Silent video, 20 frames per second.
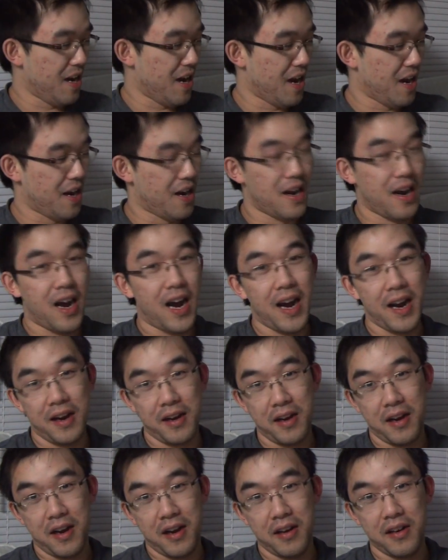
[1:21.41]
And uh, I
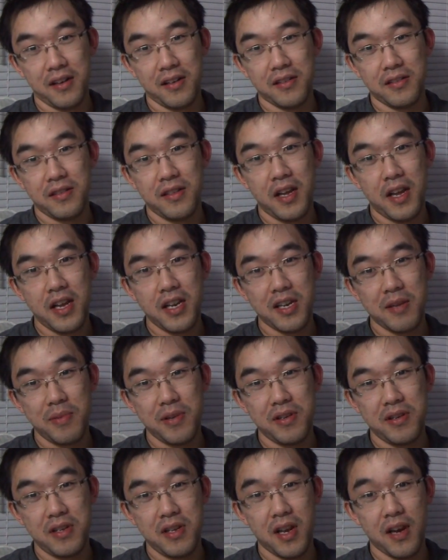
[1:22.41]
got a
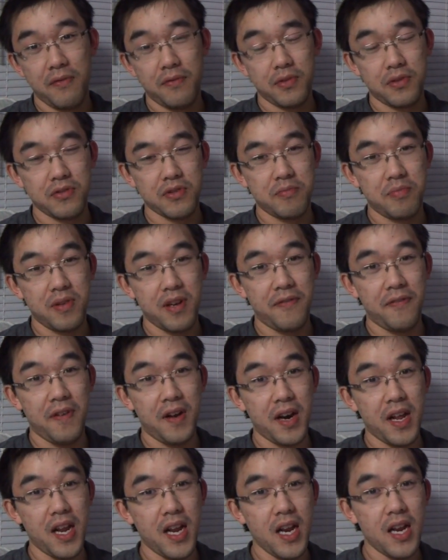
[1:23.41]
WTF, which was pretty
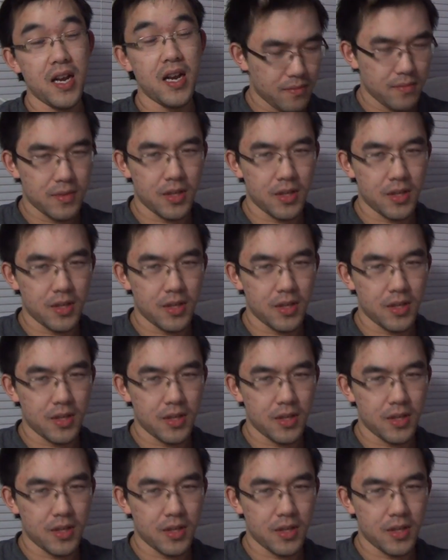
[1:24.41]
funny.